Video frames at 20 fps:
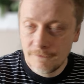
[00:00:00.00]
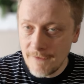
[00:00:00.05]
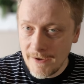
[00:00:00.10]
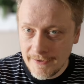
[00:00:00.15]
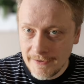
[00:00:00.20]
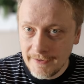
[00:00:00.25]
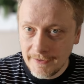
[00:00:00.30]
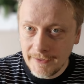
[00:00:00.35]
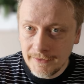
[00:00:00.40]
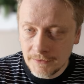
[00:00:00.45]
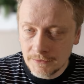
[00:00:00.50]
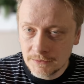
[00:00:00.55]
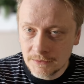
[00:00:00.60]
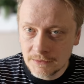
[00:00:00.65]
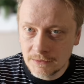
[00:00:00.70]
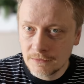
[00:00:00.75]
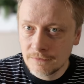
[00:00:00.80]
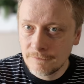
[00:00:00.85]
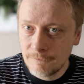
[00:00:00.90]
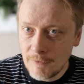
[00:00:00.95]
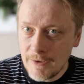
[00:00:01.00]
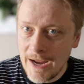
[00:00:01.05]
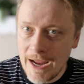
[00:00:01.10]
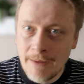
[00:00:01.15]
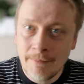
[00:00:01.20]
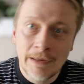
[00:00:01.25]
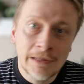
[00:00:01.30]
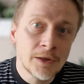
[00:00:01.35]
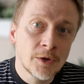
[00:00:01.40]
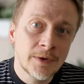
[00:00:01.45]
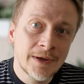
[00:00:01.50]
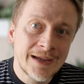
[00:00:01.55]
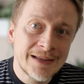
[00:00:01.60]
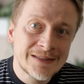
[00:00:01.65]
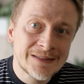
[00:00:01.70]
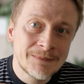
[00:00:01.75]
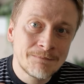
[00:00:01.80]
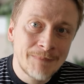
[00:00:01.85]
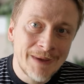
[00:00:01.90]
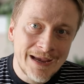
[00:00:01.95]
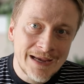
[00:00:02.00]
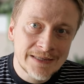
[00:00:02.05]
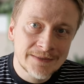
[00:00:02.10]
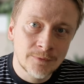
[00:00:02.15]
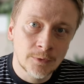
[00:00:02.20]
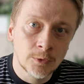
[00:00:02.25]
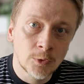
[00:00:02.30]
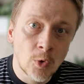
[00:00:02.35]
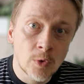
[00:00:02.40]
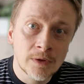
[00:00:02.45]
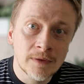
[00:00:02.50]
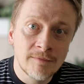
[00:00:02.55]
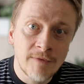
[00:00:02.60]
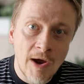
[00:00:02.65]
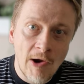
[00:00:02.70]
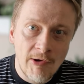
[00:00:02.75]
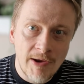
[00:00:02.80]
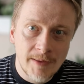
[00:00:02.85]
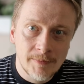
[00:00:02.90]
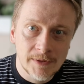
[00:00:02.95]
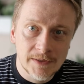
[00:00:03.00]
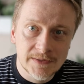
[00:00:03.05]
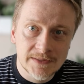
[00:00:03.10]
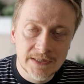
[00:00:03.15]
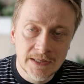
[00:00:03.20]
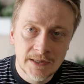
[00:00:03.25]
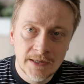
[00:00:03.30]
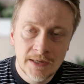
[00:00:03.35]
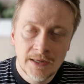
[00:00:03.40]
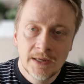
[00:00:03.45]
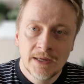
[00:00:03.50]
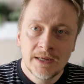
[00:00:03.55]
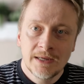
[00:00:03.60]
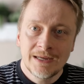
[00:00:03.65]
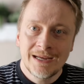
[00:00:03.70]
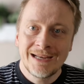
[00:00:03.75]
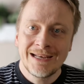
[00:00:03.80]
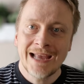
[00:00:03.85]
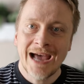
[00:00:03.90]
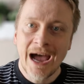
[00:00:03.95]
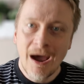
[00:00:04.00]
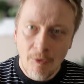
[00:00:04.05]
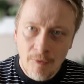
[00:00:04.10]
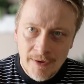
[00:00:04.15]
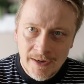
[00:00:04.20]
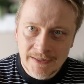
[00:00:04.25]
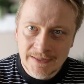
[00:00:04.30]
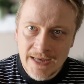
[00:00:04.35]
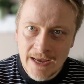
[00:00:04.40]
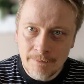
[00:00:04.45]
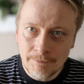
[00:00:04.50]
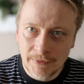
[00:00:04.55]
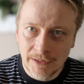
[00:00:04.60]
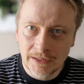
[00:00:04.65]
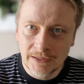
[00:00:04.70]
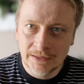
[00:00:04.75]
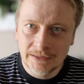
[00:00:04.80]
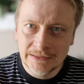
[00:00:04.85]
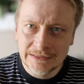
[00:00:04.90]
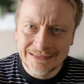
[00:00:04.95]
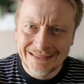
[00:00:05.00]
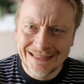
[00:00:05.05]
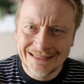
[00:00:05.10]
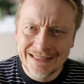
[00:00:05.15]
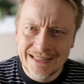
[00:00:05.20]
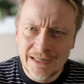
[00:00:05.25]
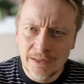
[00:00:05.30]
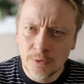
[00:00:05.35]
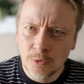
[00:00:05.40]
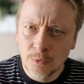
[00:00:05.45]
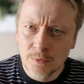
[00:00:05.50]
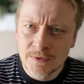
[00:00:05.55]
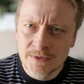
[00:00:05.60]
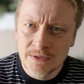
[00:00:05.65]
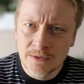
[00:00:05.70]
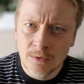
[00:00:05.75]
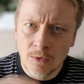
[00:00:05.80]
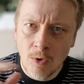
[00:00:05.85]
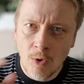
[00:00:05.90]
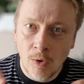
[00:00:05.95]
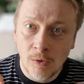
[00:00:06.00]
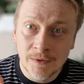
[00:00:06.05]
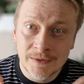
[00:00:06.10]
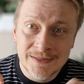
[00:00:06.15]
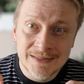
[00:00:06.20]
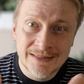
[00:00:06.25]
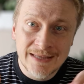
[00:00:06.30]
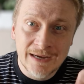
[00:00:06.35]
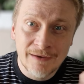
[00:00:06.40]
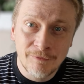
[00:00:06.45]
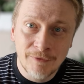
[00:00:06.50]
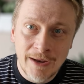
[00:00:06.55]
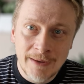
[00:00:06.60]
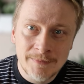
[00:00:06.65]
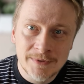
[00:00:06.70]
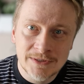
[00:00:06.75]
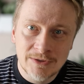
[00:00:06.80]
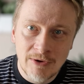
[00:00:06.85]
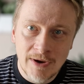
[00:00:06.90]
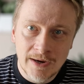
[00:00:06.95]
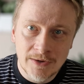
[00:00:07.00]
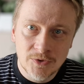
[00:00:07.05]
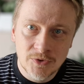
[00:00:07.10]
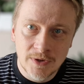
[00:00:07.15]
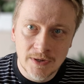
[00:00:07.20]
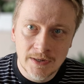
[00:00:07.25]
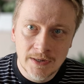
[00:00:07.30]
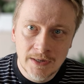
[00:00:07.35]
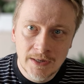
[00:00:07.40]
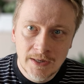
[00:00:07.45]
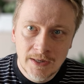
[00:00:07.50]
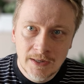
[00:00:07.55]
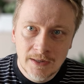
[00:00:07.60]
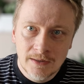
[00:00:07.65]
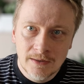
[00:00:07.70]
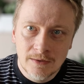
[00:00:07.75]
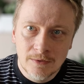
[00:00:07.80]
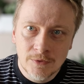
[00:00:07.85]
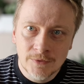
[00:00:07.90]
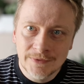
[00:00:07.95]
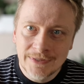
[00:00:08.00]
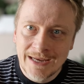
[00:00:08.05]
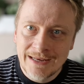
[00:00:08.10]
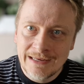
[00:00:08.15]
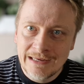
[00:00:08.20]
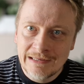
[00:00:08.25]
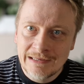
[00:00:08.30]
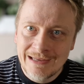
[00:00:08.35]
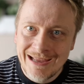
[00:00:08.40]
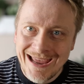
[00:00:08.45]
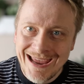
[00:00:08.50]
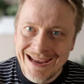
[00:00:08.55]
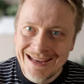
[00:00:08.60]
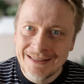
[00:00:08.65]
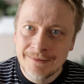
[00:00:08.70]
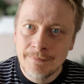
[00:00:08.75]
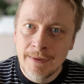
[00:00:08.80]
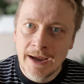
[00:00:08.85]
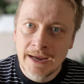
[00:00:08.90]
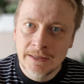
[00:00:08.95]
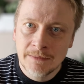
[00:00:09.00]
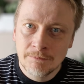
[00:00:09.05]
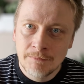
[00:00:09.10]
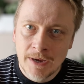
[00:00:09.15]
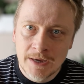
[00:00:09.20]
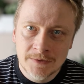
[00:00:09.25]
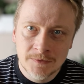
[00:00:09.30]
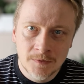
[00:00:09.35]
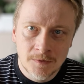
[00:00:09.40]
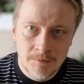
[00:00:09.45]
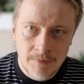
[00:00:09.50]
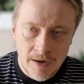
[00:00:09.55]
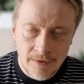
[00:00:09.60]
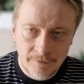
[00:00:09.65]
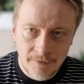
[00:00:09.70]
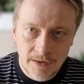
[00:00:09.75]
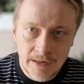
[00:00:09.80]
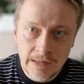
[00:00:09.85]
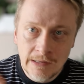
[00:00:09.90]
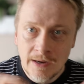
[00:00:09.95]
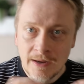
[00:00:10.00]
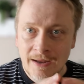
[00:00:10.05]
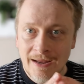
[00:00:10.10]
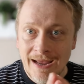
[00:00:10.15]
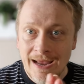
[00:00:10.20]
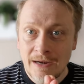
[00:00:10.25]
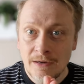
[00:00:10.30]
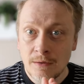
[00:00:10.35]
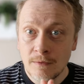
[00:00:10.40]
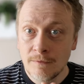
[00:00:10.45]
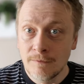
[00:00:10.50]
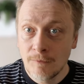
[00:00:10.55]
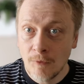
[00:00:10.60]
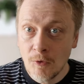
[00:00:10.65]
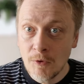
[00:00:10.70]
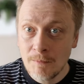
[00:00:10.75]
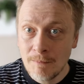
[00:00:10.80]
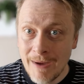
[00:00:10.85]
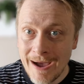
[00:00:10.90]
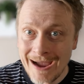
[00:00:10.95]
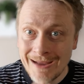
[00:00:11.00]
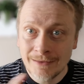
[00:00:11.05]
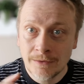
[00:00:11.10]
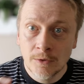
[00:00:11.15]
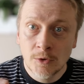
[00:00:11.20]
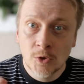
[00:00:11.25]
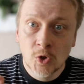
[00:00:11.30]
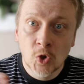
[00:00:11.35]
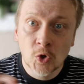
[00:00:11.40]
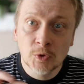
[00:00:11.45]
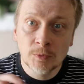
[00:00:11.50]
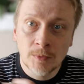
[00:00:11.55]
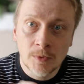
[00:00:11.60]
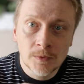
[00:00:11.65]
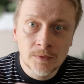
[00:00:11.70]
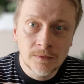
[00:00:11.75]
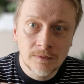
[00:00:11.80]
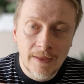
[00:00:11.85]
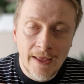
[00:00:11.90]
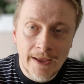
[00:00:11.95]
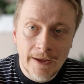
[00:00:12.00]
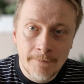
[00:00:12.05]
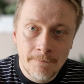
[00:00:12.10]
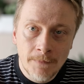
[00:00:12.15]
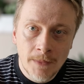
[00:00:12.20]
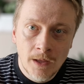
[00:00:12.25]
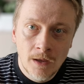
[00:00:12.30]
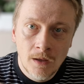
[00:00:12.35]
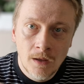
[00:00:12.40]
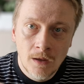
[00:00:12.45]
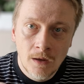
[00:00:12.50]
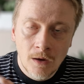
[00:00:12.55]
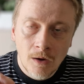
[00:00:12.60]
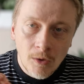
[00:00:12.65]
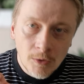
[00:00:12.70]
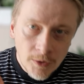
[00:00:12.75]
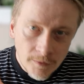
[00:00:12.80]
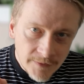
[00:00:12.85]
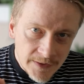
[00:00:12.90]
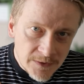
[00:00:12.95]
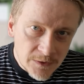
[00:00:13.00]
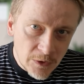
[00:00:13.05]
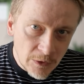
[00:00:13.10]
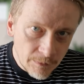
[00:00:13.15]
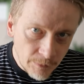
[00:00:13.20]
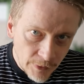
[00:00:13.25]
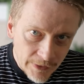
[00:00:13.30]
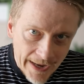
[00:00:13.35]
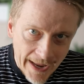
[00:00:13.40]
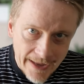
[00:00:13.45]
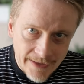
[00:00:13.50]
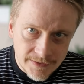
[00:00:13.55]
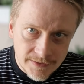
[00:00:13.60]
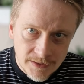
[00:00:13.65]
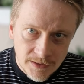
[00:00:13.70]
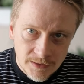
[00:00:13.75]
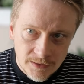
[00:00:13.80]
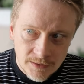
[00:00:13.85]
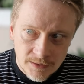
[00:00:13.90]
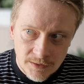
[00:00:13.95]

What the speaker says: Finally, the frame allocates space for local variables. In our example, that includes the old stack frame structure, containing the 8-byte password buffer and the 4-byte God mode flag. All of these components,